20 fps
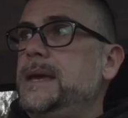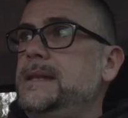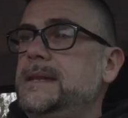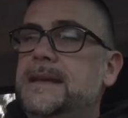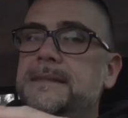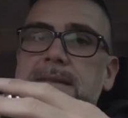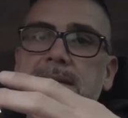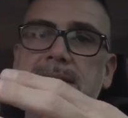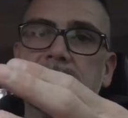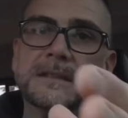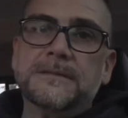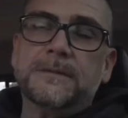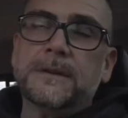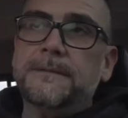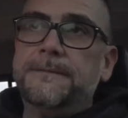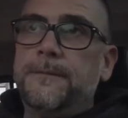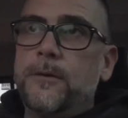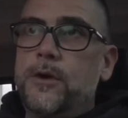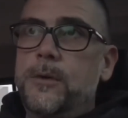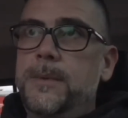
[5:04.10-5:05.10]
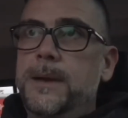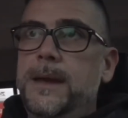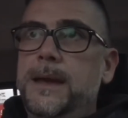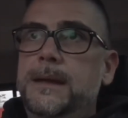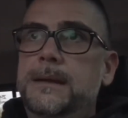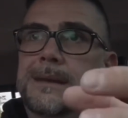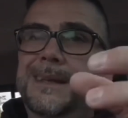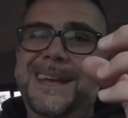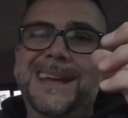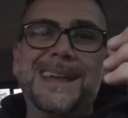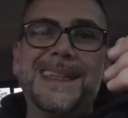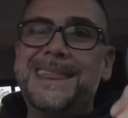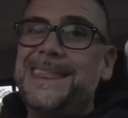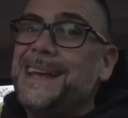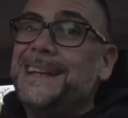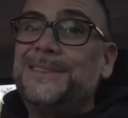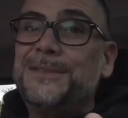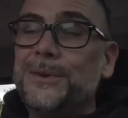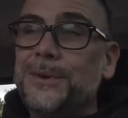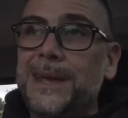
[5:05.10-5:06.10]
not the 6'4" bed.
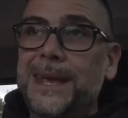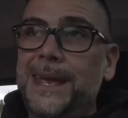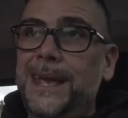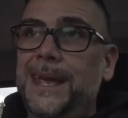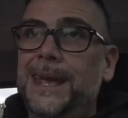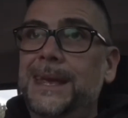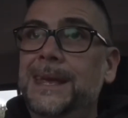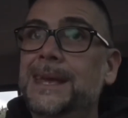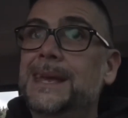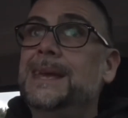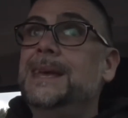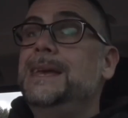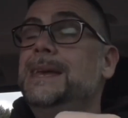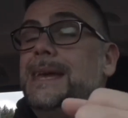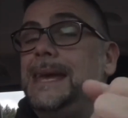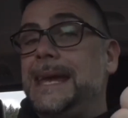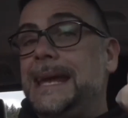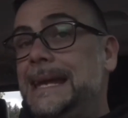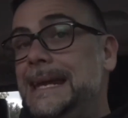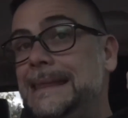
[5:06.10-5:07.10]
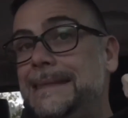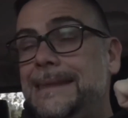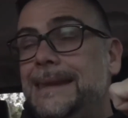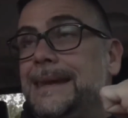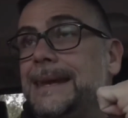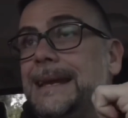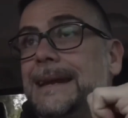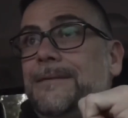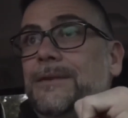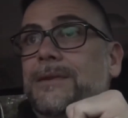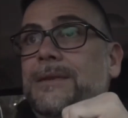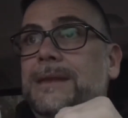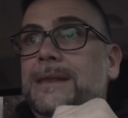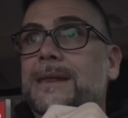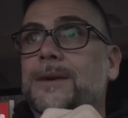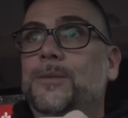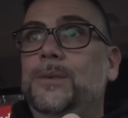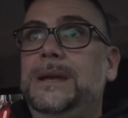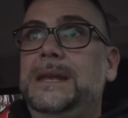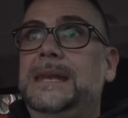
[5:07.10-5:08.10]
That's okay. Anything and everything
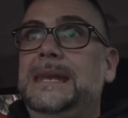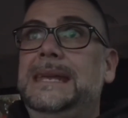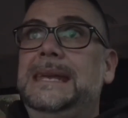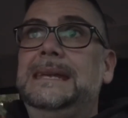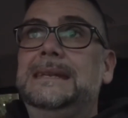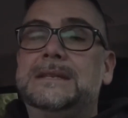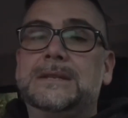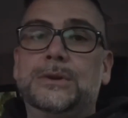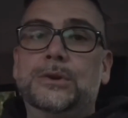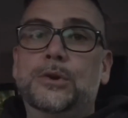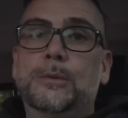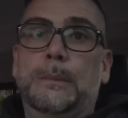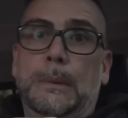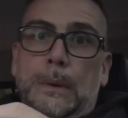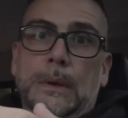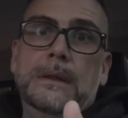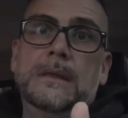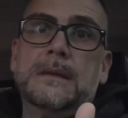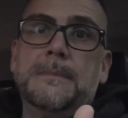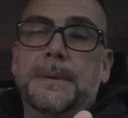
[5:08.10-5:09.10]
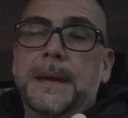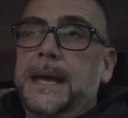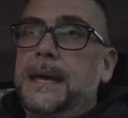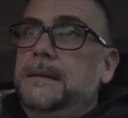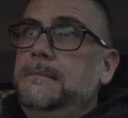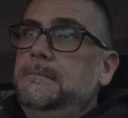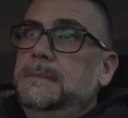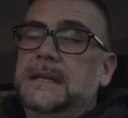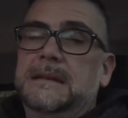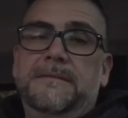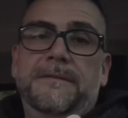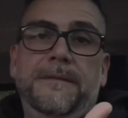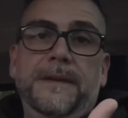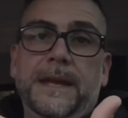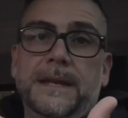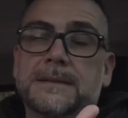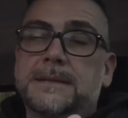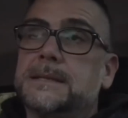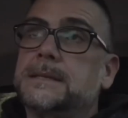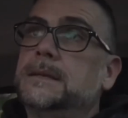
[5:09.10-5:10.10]
that we need to put in the bed, it
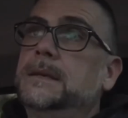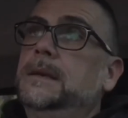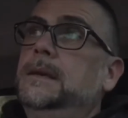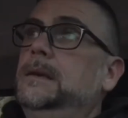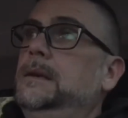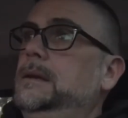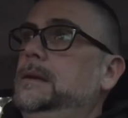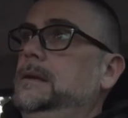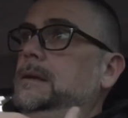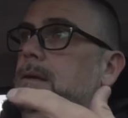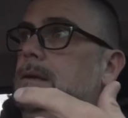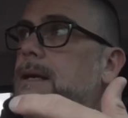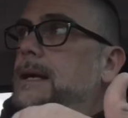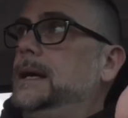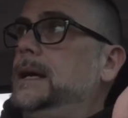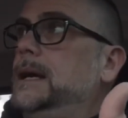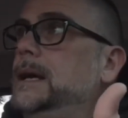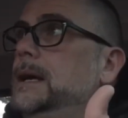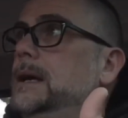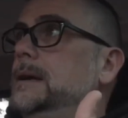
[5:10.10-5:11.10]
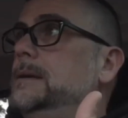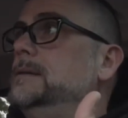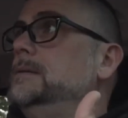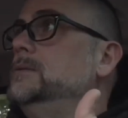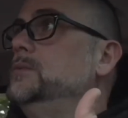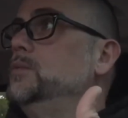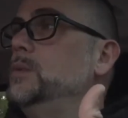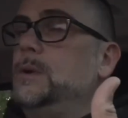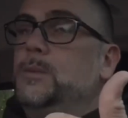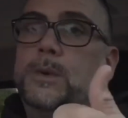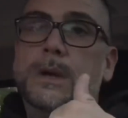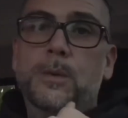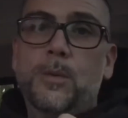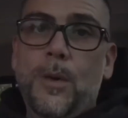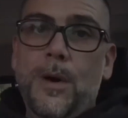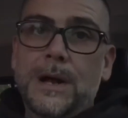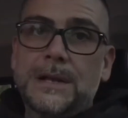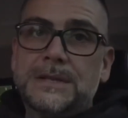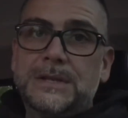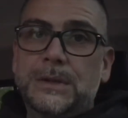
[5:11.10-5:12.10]
fits. When we
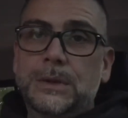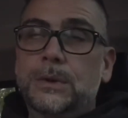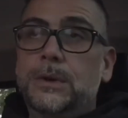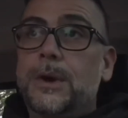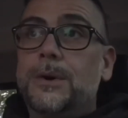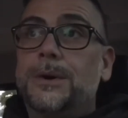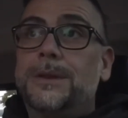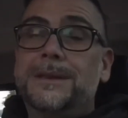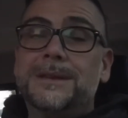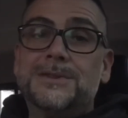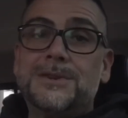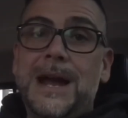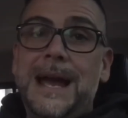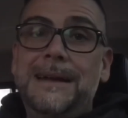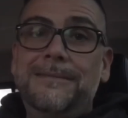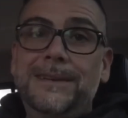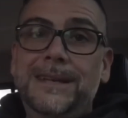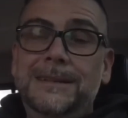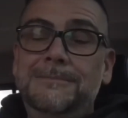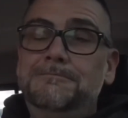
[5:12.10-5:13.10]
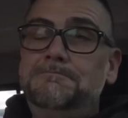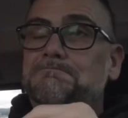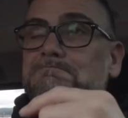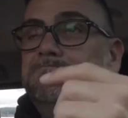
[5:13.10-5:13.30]
want to go to the drive-in,